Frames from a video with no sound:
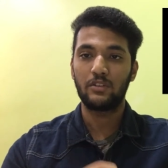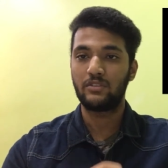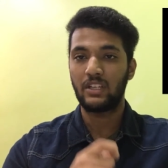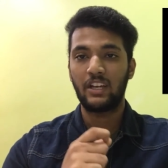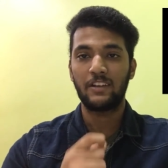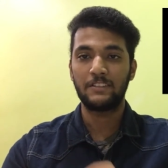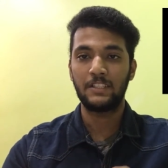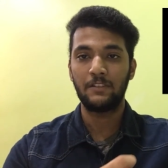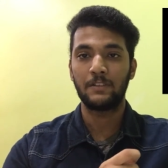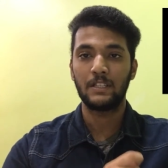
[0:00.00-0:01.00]
using a
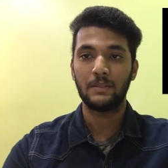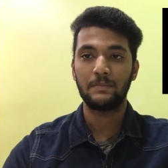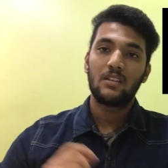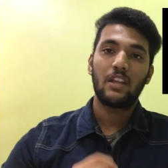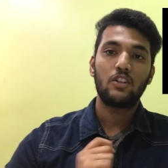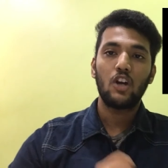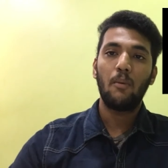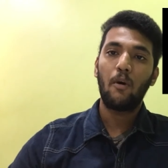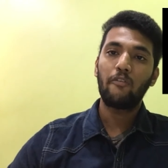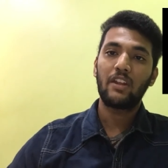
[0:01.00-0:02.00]
receiver. The
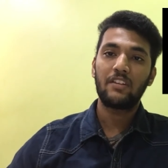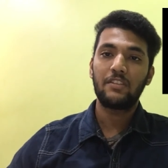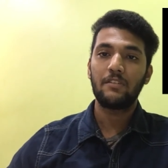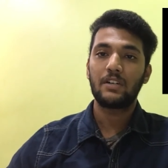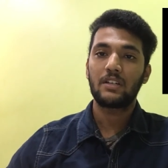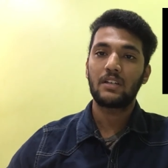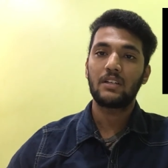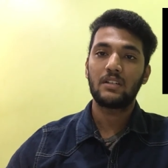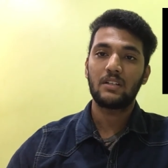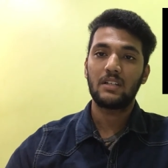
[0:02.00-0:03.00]
job of the receiver
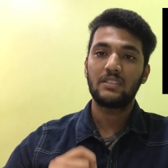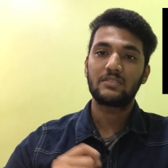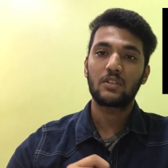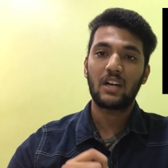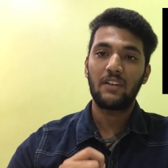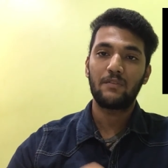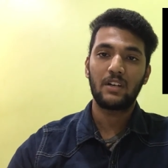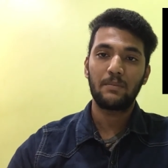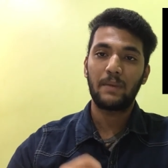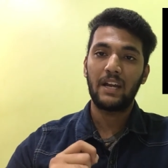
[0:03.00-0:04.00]
here is to
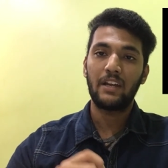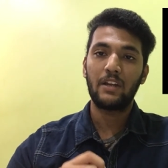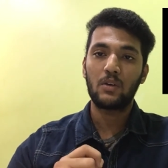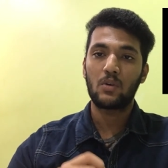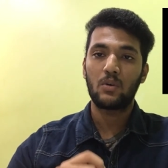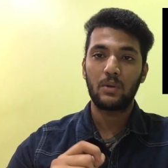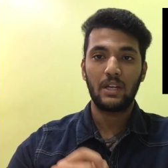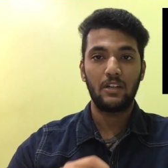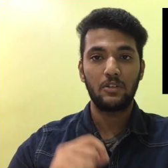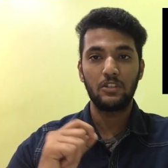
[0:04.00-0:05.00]
convert binary code
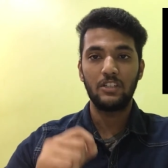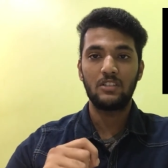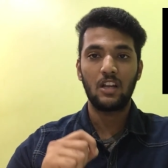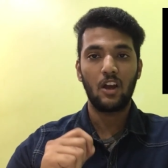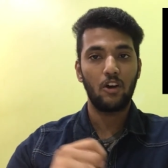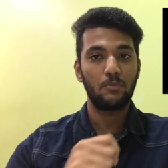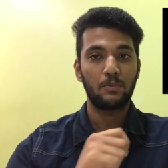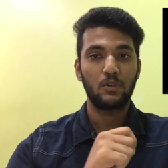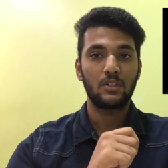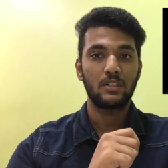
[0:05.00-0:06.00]
into digital
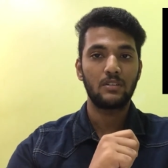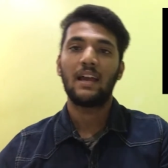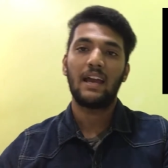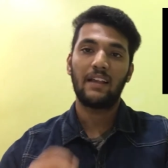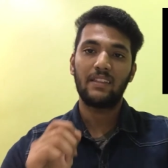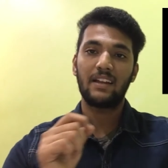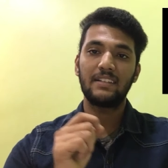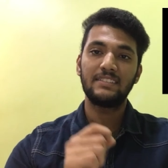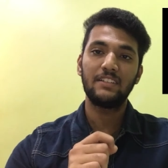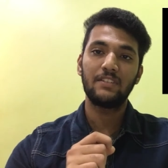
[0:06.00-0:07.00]
output, and that
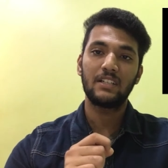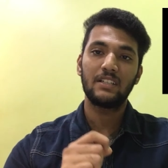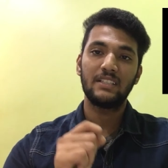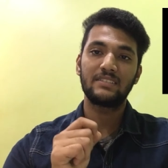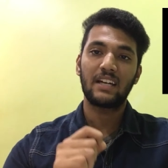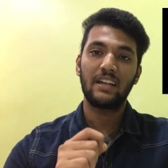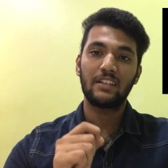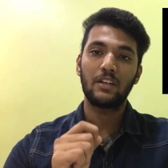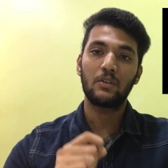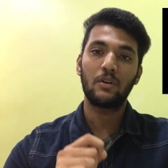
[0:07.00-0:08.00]
receiver is
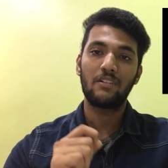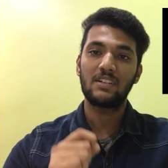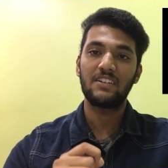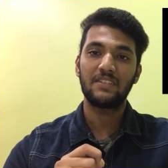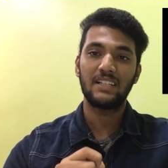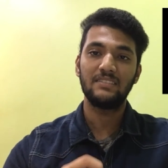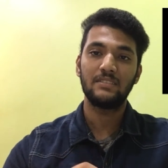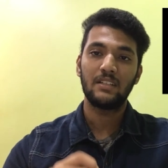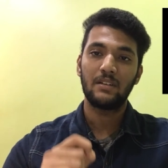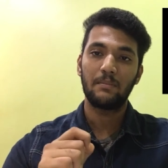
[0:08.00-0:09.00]
connected to our device
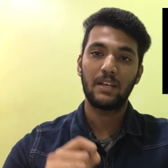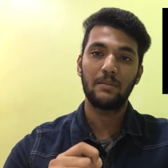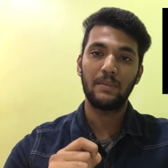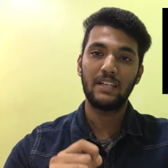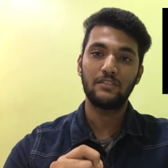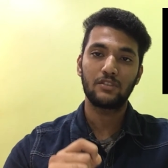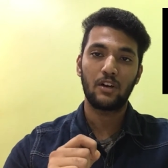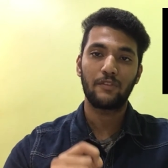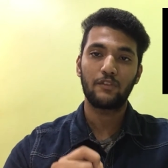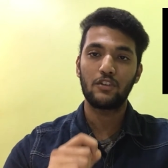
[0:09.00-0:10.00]
by the means
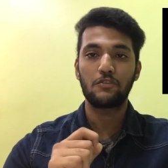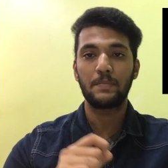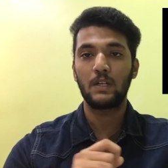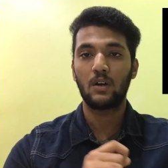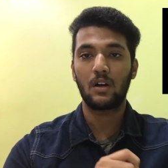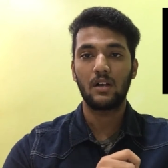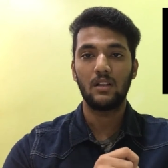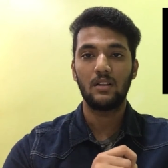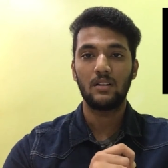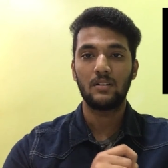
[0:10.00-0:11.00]
of USB
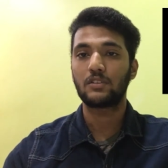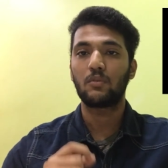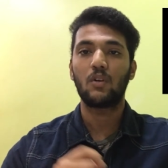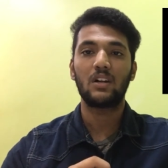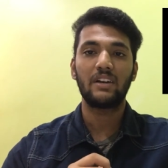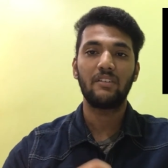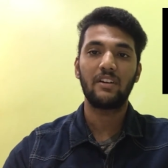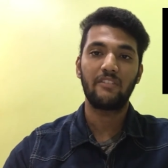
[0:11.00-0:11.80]
dongle. So whatever